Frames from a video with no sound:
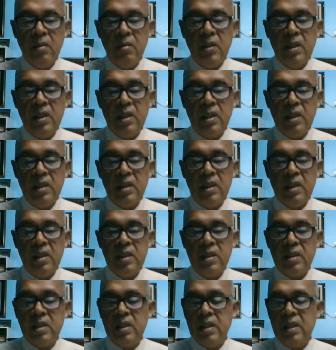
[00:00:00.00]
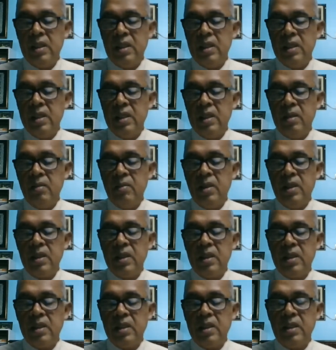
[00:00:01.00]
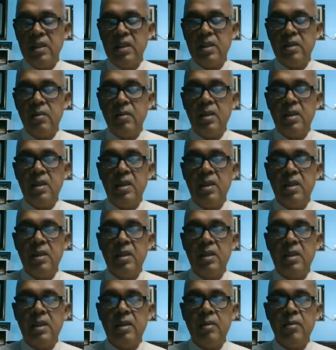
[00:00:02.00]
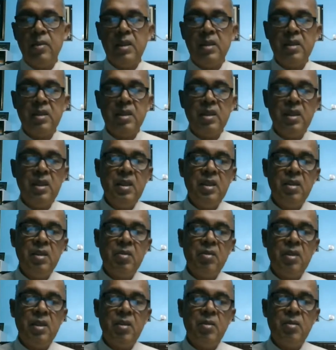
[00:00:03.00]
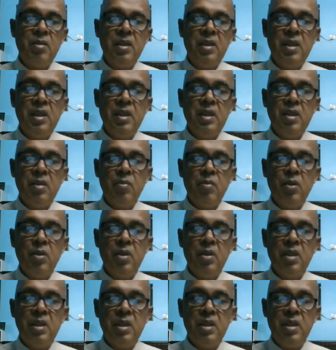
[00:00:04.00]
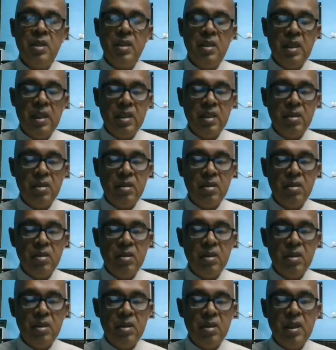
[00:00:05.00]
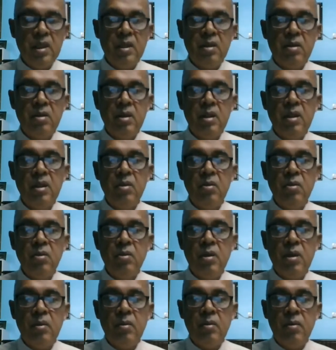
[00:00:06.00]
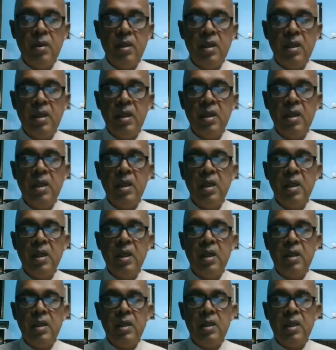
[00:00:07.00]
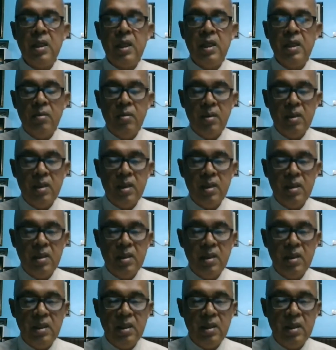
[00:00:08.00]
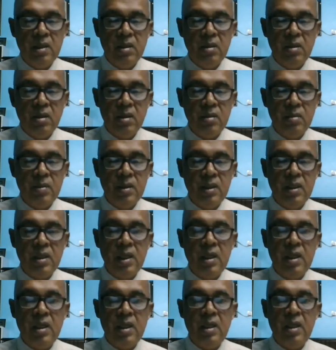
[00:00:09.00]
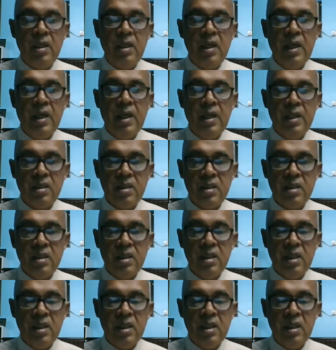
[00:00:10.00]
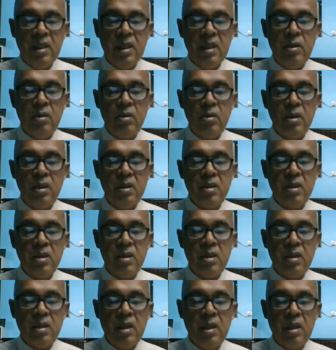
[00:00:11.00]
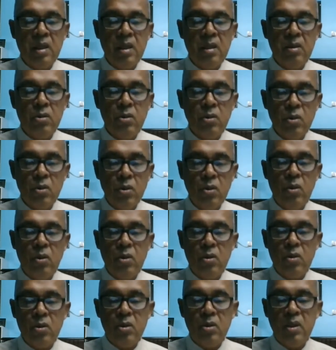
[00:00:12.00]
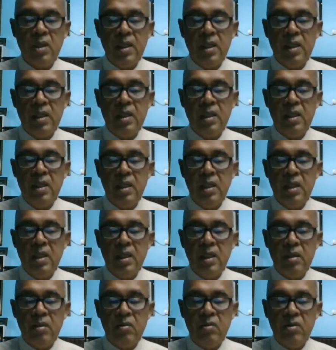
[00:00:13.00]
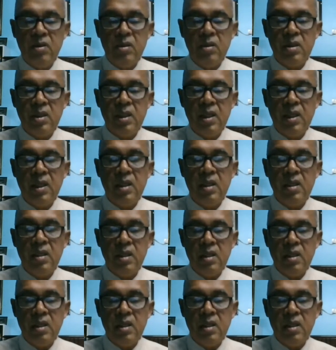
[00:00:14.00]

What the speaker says: medication incident and medication discrepancy, whatever they report, that will be delivered in the hospital as the educational tool, so that in future